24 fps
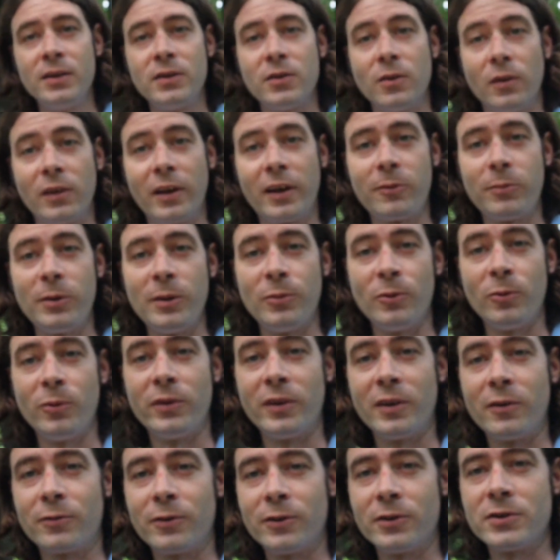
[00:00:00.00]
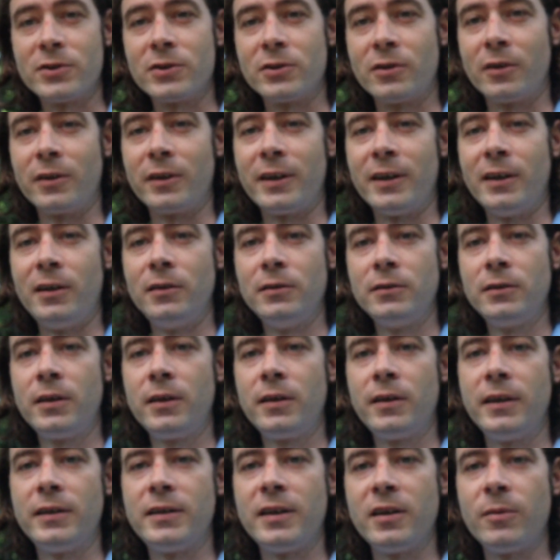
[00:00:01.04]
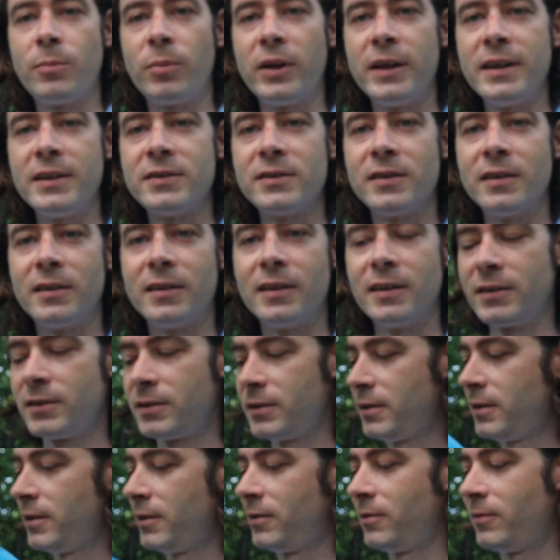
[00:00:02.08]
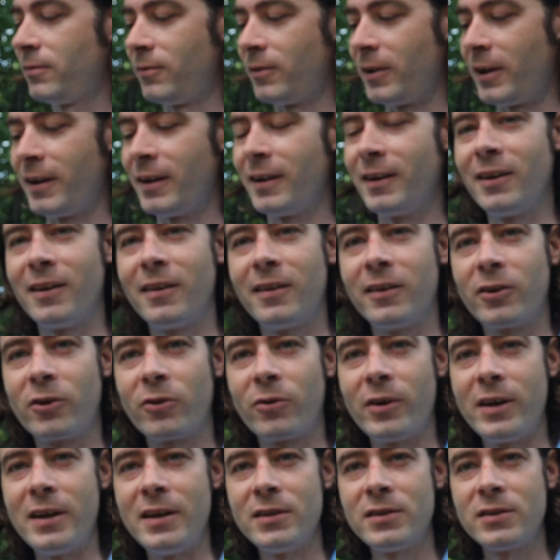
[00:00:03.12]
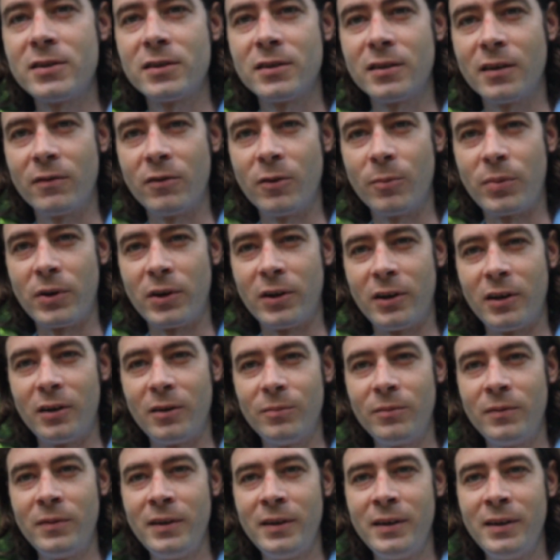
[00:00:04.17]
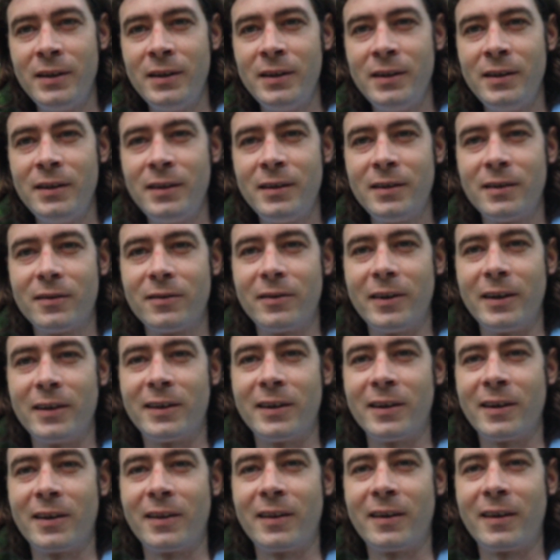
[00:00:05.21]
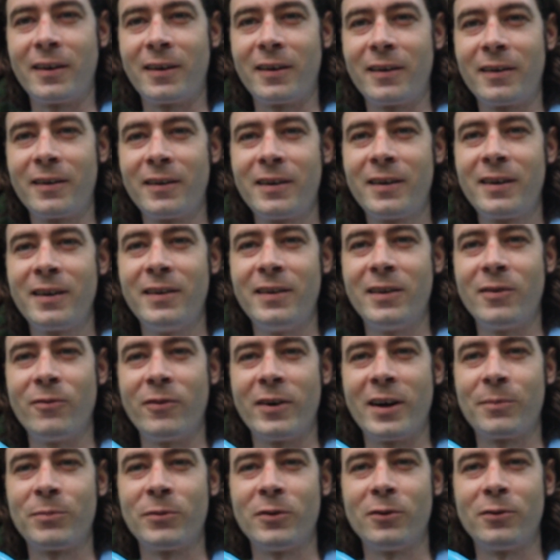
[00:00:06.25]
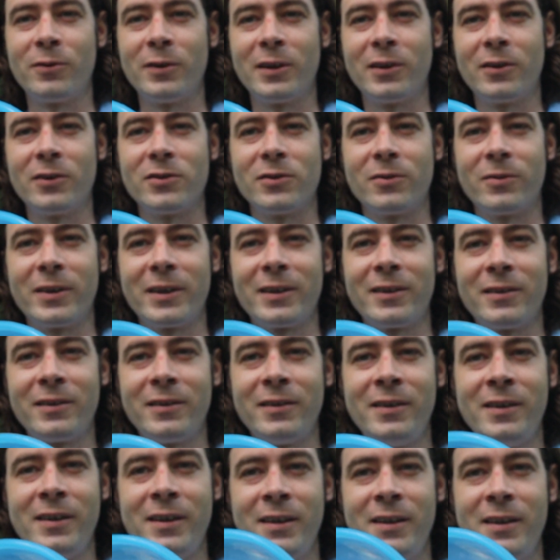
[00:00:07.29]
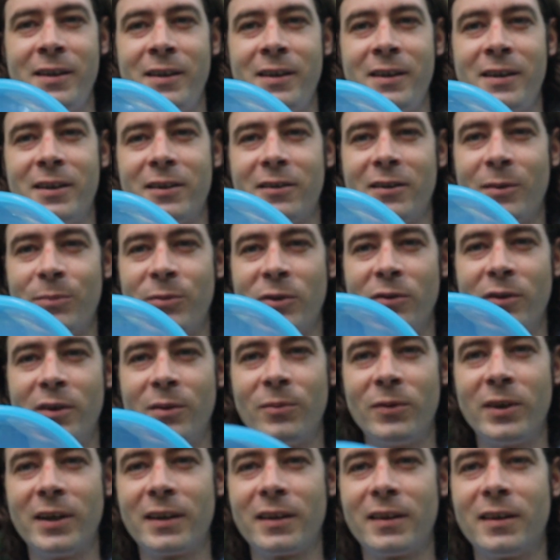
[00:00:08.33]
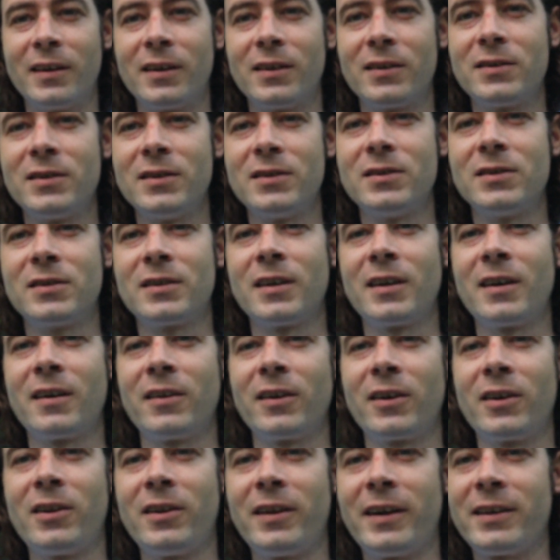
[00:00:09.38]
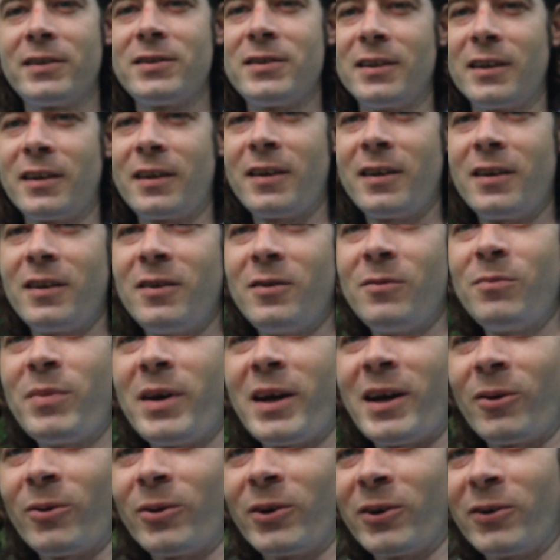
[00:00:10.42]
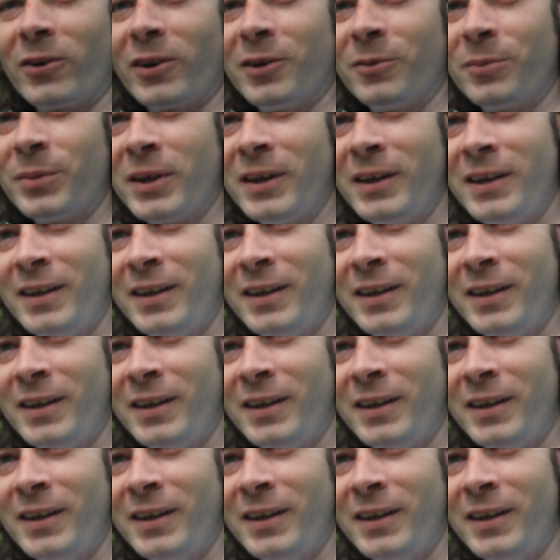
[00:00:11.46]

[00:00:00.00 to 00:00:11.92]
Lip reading: So a lot of people, when they first start out, they tend to place the disc right into the crease of the palm, right down there, and then wrap their fingers around, grip the rim like this. This is kind of the classic power grip.